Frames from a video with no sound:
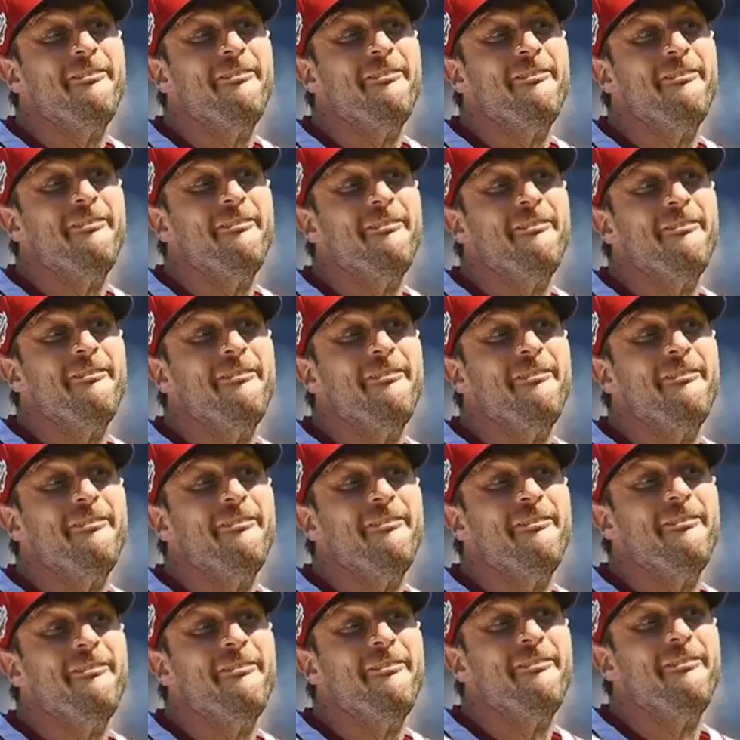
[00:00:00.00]

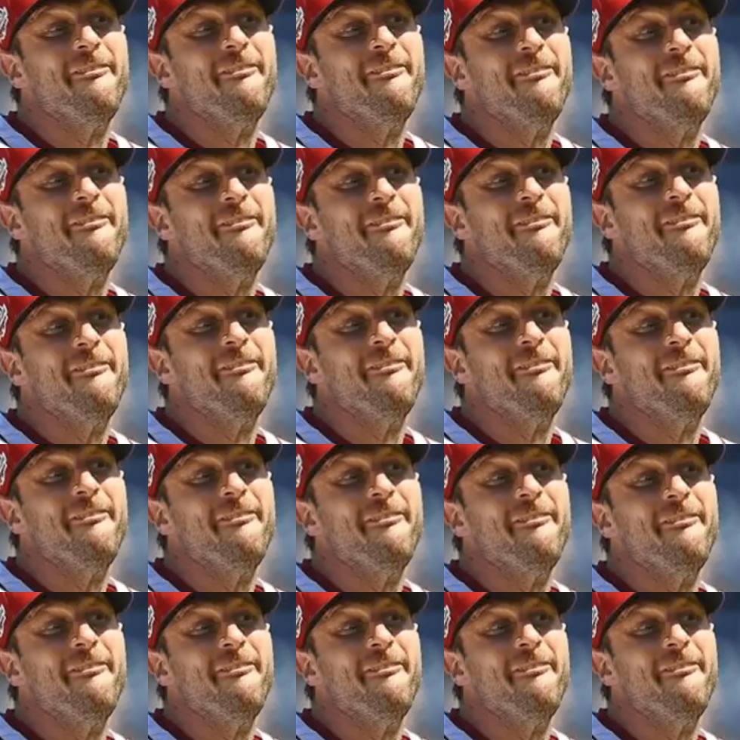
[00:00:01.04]
No one is speaking in this clip.